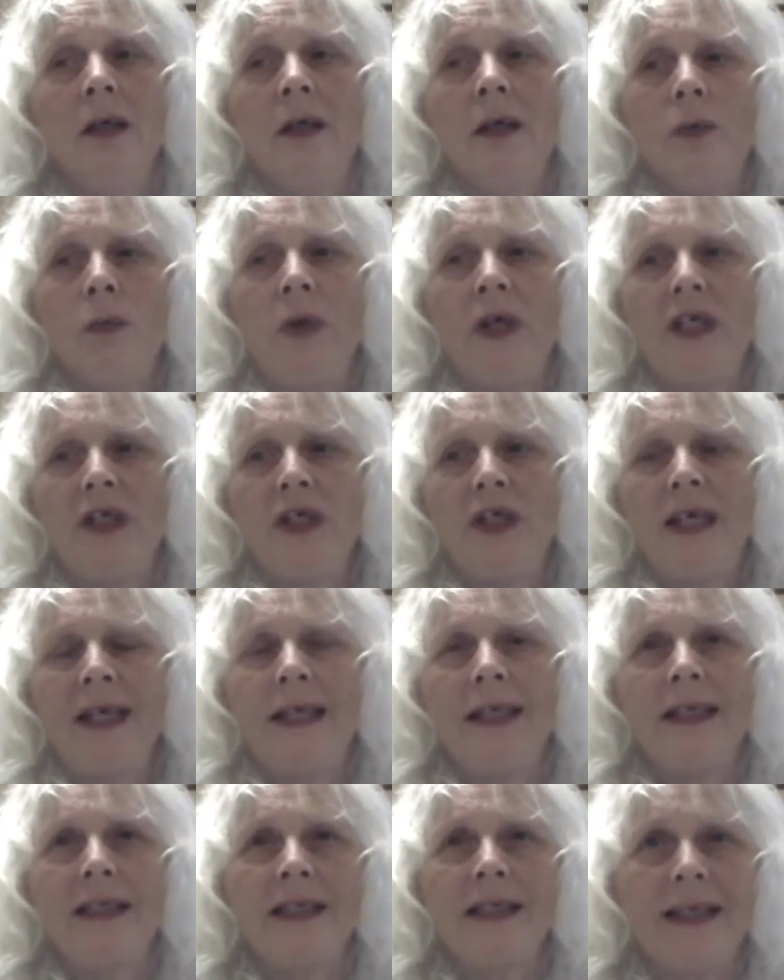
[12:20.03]
which
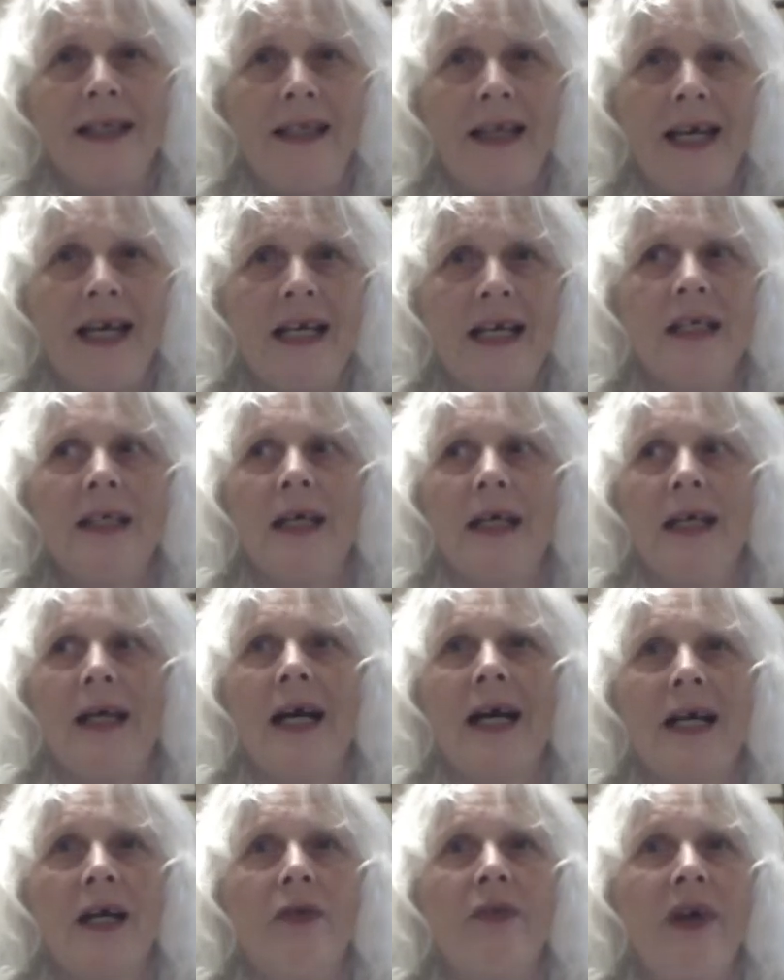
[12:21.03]
is in the end a
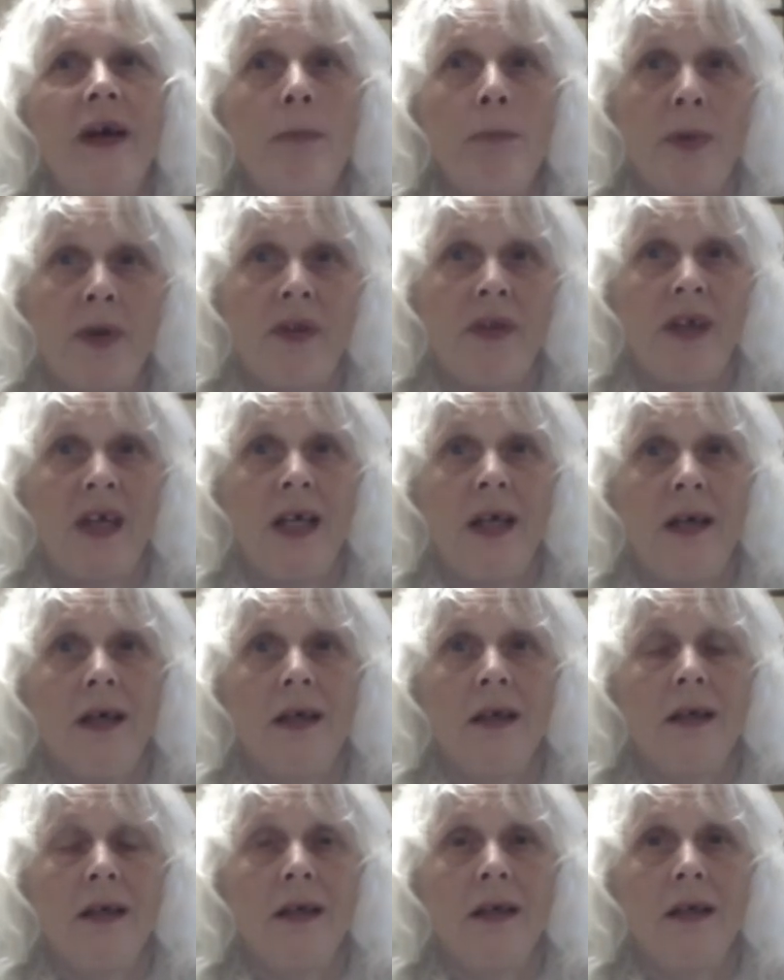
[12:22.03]
lack of empathy.
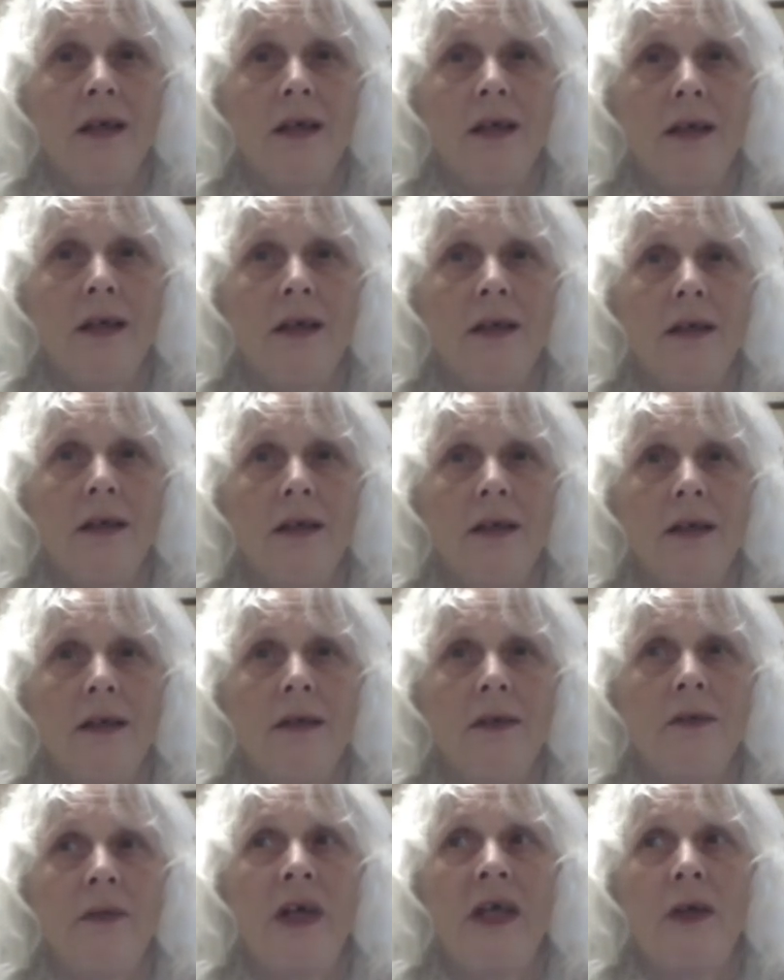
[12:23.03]

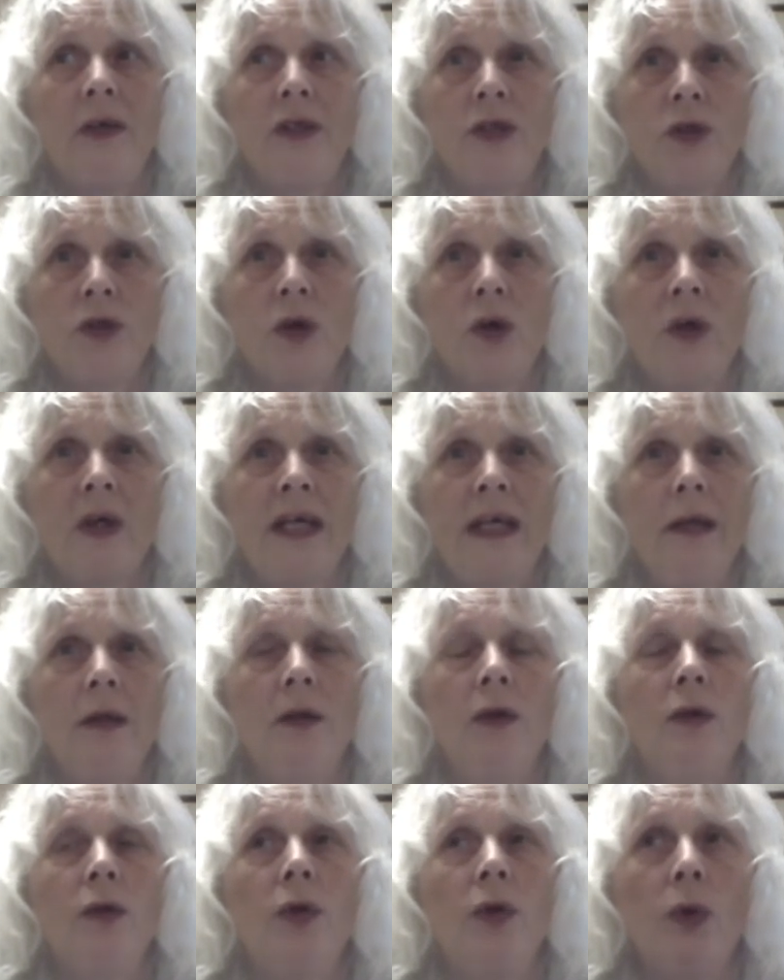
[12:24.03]
Very strongly,
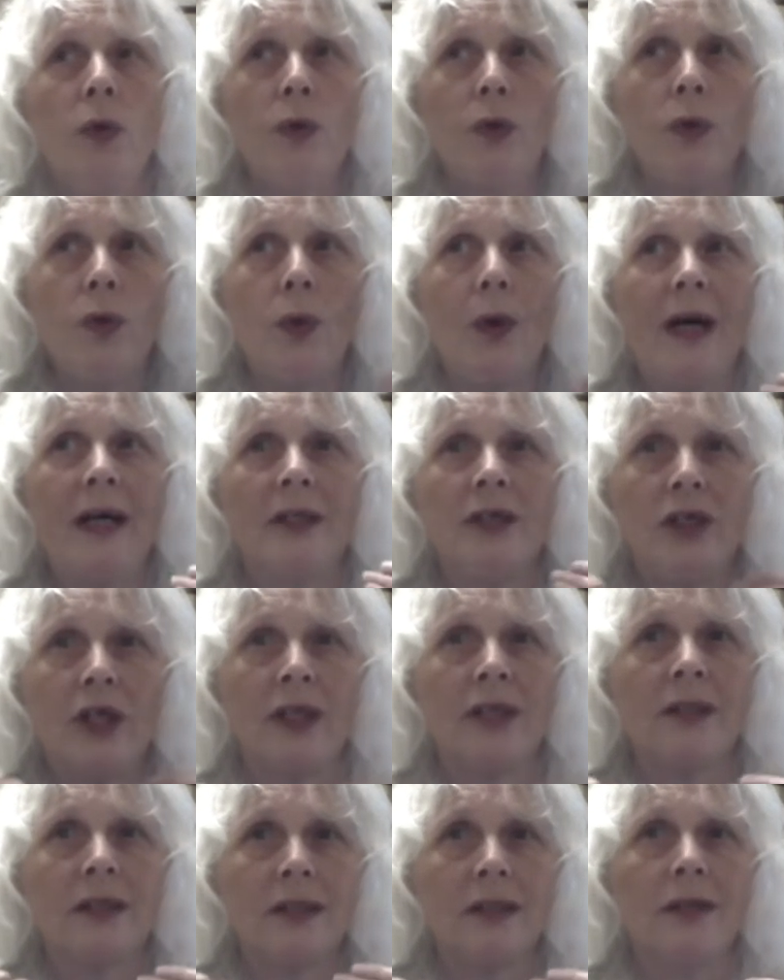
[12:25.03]
you are
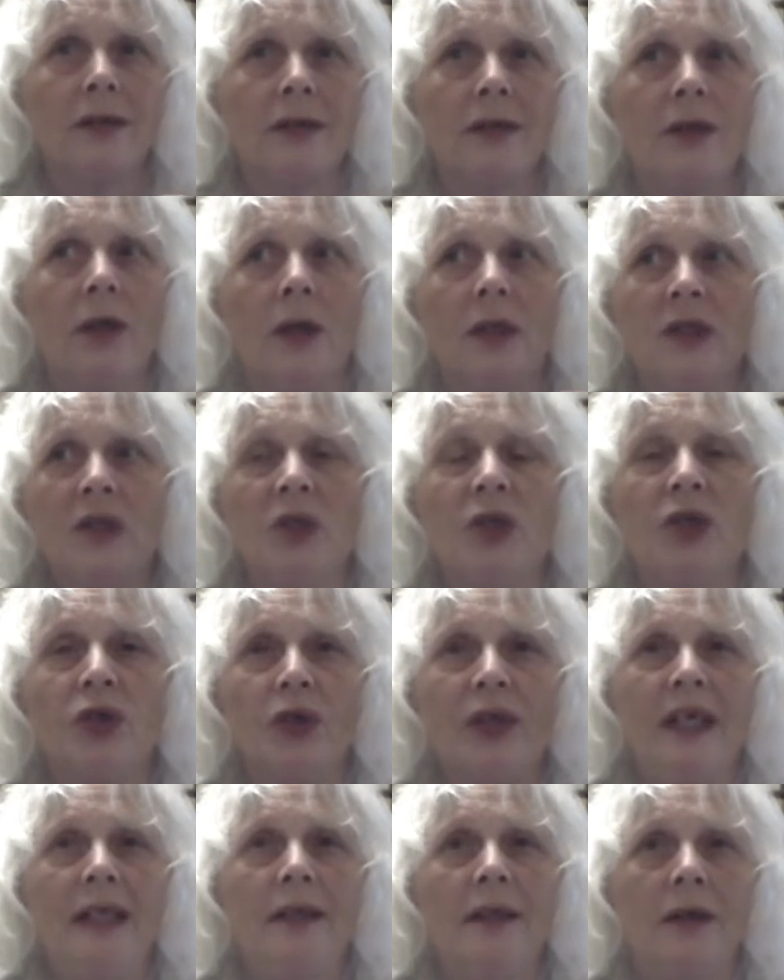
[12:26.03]
just
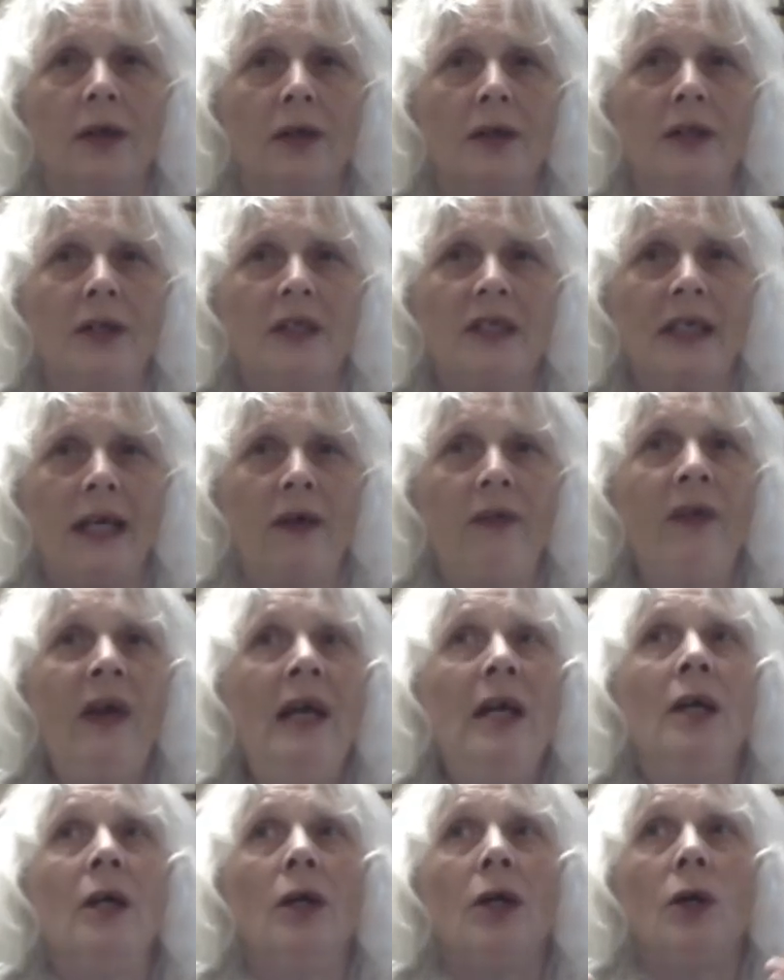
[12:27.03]
concentrated on yourself.
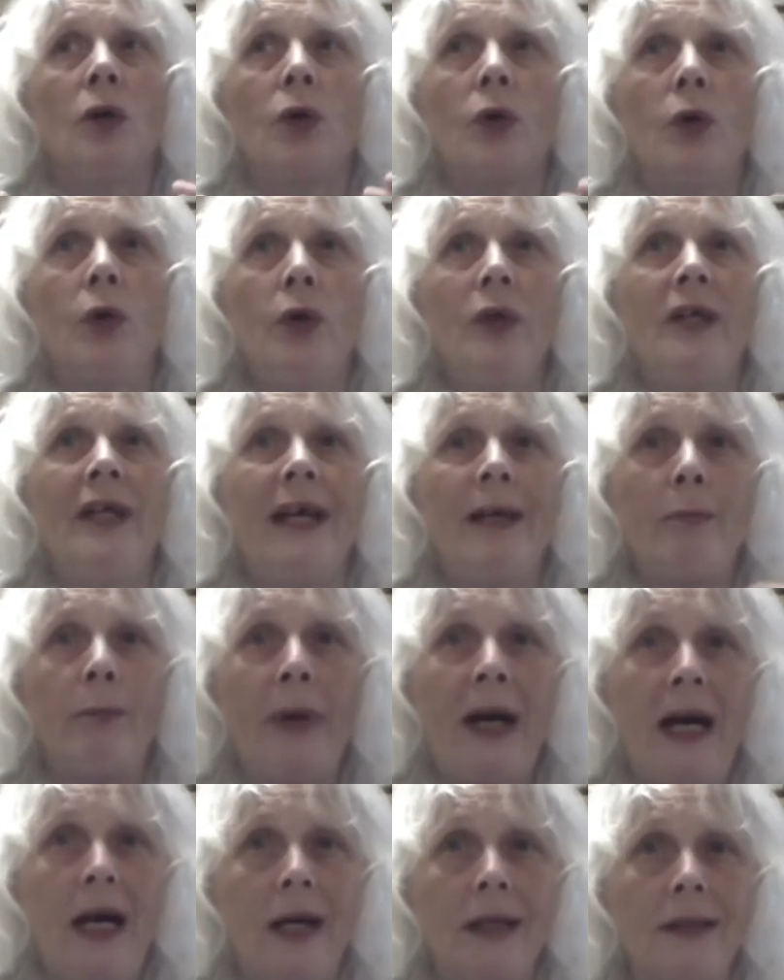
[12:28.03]
Good and
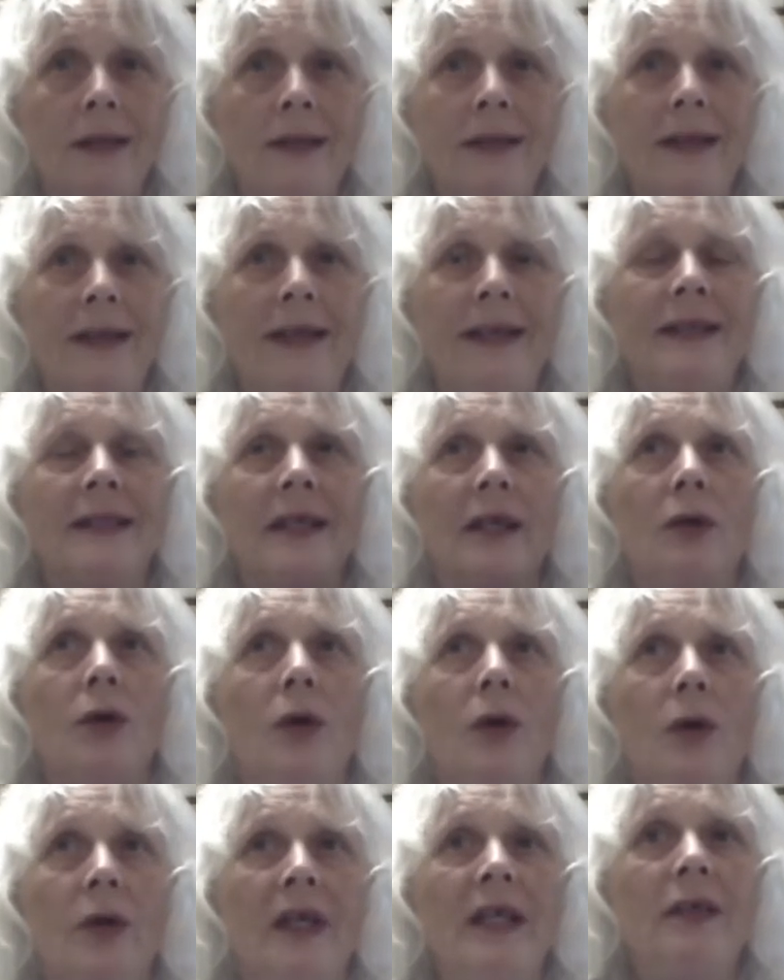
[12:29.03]
bad is
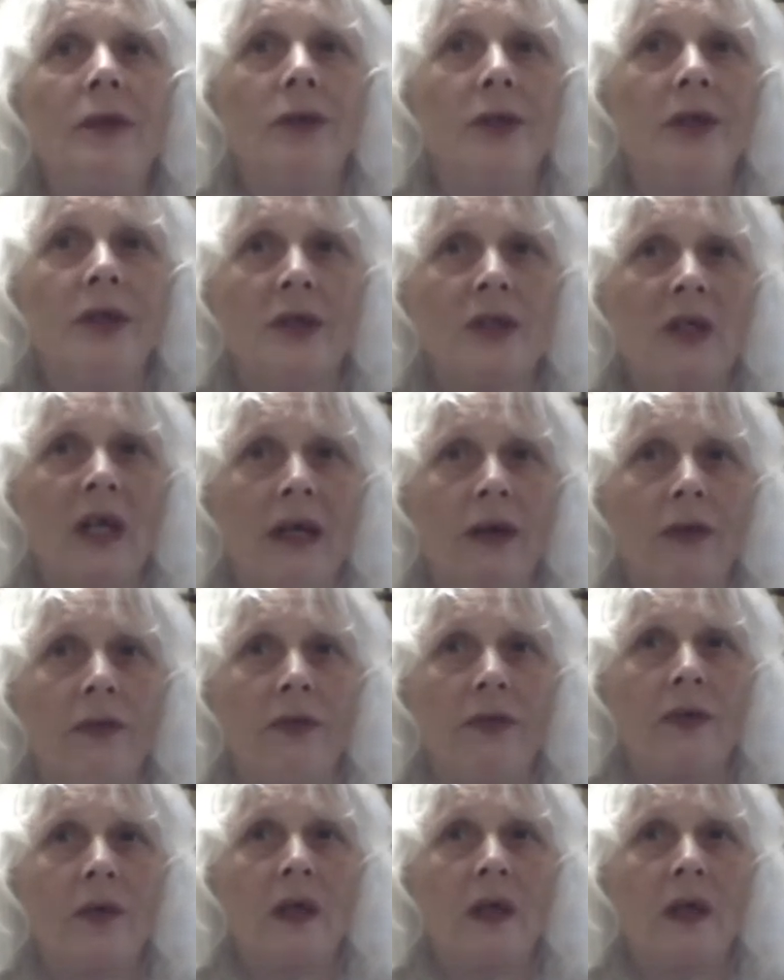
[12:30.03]
according to yourself.